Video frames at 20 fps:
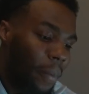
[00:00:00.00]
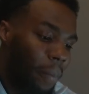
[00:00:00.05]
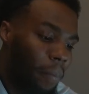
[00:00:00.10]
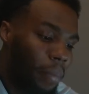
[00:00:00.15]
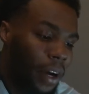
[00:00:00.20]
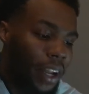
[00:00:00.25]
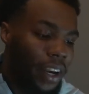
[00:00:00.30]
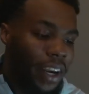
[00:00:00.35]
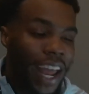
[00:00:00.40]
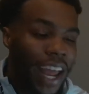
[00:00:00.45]

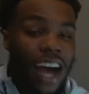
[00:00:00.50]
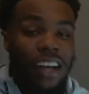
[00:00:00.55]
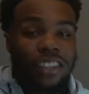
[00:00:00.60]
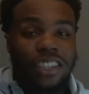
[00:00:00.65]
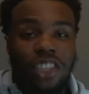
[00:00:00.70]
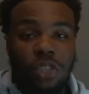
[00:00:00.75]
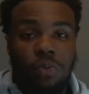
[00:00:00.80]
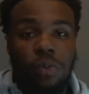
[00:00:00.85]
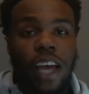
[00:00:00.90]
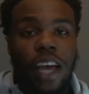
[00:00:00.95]
But now
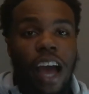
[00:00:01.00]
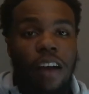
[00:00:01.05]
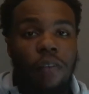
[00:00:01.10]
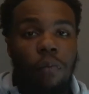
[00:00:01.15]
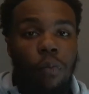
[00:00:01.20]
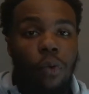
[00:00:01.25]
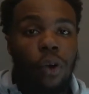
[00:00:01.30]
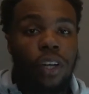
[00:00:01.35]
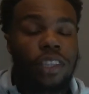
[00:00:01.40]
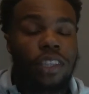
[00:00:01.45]
since we
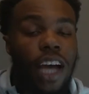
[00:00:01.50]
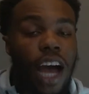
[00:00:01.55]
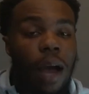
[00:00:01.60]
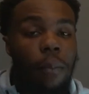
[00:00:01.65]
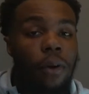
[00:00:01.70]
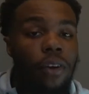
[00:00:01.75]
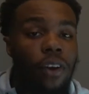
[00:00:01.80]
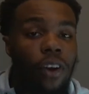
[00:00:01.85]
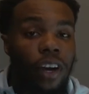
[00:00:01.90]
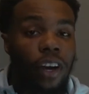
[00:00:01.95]
have more
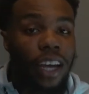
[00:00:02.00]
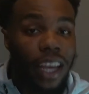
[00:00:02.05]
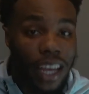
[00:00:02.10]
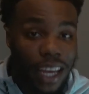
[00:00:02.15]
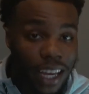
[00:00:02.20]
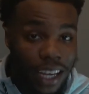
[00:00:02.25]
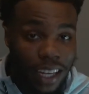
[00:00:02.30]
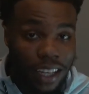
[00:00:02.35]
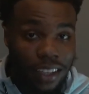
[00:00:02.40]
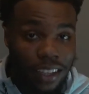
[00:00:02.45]
time on our
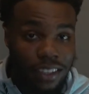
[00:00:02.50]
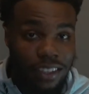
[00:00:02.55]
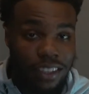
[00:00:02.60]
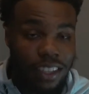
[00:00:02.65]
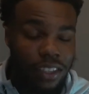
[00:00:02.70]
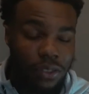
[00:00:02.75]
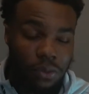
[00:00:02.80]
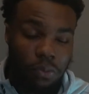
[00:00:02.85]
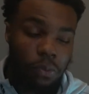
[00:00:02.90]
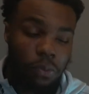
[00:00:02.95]
hands
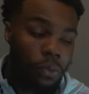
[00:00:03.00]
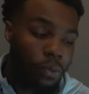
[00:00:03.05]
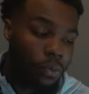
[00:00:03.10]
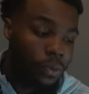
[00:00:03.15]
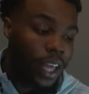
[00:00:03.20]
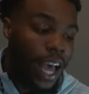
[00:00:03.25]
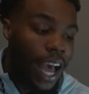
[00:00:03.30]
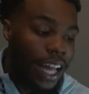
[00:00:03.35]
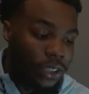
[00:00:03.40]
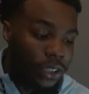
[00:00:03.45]
is
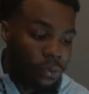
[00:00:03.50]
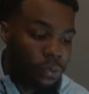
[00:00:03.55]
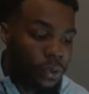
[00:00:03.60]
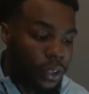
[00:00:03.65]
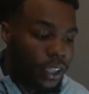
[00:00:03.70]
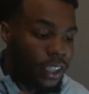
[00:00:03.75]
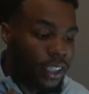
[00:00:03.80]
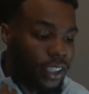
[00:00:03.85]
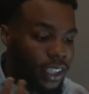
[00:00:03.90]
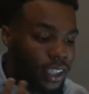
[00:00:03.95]
that's
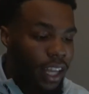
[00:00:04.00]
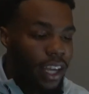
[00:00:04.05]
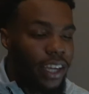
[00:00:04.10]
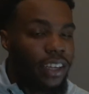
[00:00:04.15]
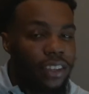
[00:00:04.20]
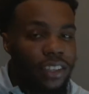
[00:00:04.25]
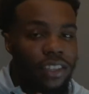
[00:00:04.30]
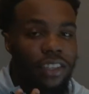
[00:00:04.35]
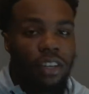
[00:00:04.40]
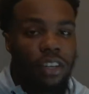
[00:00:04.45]
when it's
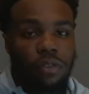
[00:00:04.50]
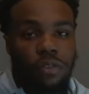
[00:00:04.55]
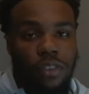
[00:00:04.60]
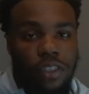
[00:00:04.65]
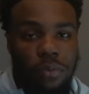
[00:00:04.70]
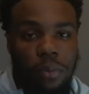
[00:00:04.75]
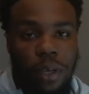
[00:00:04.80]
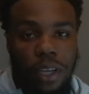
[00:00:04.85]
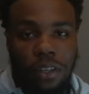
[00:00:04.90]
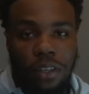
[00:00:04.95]
like the
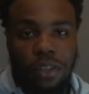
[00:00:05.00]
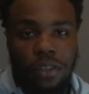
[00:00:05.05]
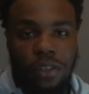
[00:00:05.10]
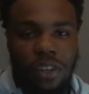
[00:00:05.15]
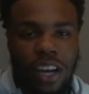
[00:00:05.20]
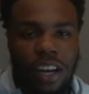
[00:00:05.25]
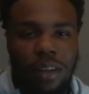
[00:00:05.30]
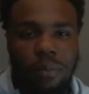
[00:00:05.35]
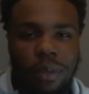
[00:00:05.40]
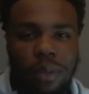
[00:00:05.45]
difference maker, you
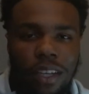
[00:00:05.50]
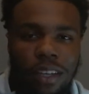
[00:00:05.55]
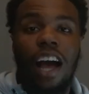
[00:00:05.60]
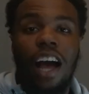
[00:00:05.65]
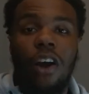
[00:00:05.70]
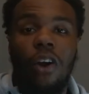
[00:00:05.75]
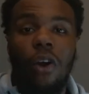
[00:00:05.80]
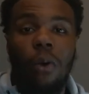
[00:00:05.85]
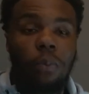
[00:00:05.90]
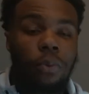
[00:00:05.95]
know what I mean?
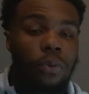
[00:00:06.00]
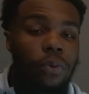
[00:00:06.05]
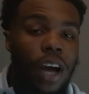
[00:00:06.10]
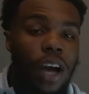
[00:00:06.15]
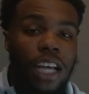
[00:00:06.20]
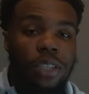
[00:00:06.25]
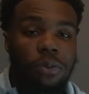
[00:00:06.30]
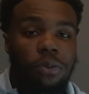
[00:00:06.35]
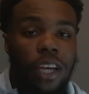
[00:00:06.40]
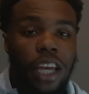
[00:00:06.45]
I hope you
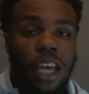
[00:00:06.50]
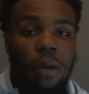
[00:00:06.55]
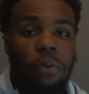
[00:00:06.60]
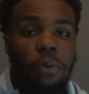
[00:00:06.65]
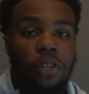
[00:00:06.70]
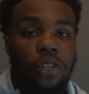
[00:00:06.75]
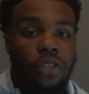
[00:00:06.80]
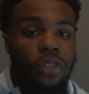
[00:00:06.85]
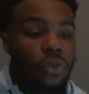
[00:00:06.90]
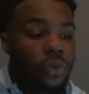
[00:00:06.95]
guys were
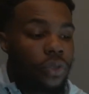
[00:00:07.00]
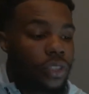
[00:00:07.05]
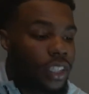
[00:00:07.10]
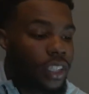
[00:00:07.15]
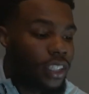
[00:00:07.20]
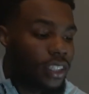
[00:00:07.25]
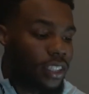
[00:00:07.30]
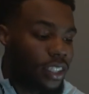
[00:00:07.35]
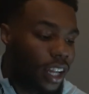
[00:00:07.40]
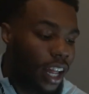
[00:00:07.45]
able to use
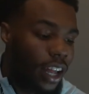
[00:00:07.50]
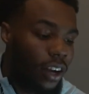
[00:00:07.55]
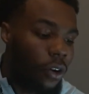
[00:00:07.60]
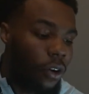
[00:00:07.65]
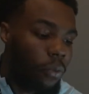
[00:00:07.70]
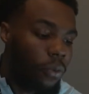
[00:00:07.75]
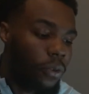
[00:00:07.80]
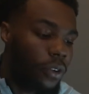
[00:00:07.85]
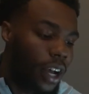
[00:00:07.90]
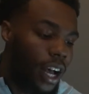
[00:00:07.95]
this and I
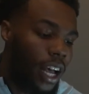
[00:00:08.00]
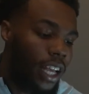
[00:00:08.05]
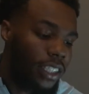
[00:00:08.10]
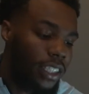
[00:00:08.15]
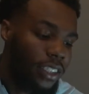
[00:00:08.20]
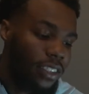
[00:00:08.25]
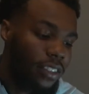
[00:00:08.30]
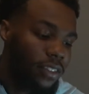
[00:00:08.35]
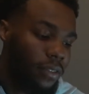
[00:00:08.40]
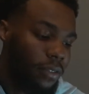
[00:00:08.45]
hope you
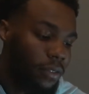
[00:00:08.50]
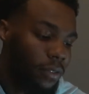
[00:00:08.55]
guys